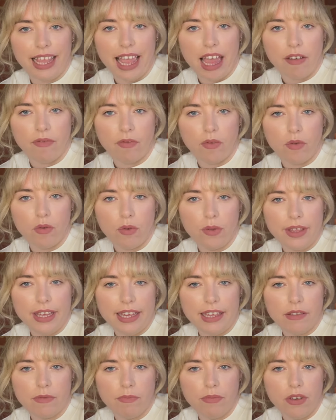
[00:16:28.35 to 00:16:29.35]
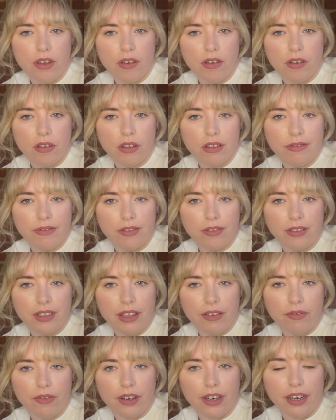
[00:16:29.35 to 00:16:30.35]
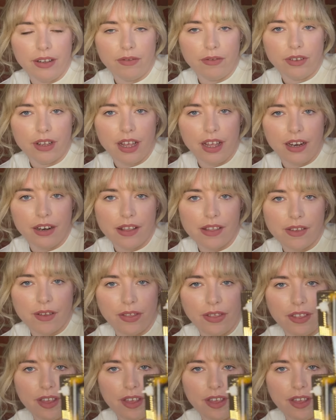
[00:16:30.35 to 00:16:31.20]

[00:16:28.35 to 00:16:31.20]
have all these beautiful different little colours on